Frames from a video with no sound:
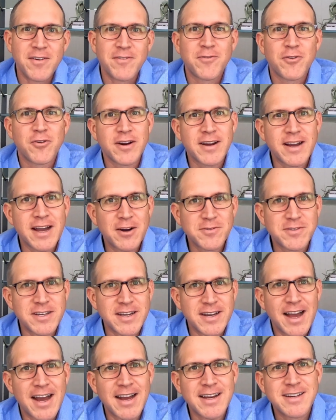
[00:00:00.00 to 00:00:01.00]
For
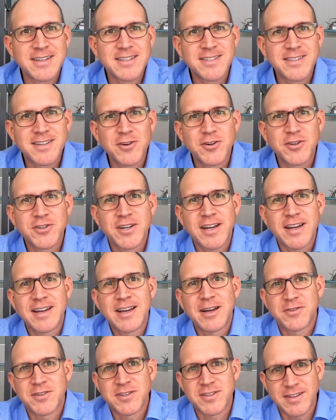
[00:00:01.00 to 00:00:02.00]
accounting, I'd consider
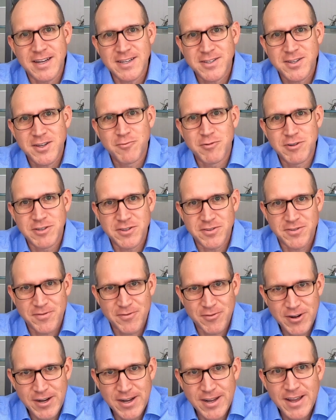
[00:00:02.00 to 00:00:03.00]
checking out Stessa, which is
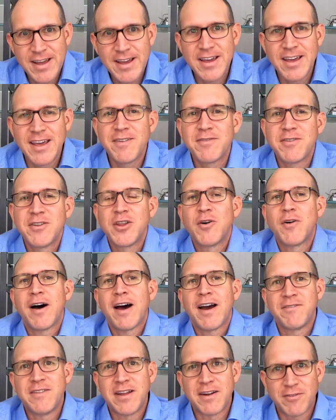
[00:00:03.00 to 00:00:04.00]
free, even though
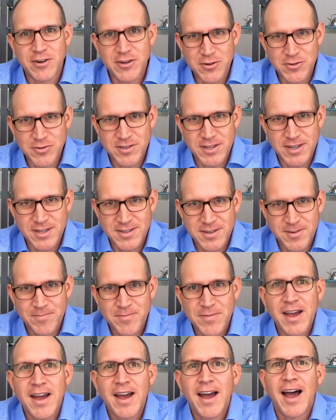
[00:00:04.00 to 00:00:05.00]
I've never used it.
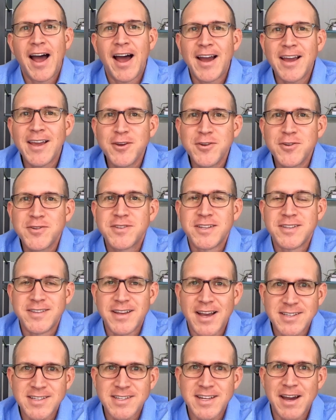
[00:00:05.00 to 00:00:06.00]
I use the
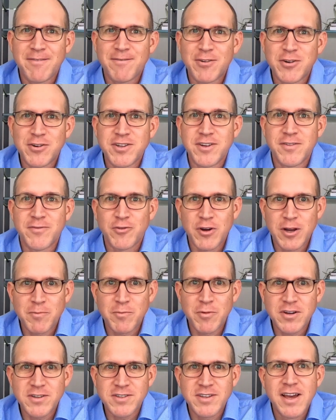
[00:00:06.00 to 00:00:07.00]
desktop version of
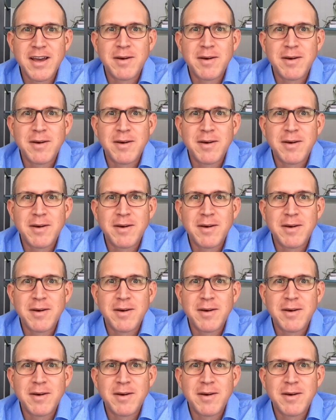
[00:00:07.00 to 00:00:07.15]
QuickBooks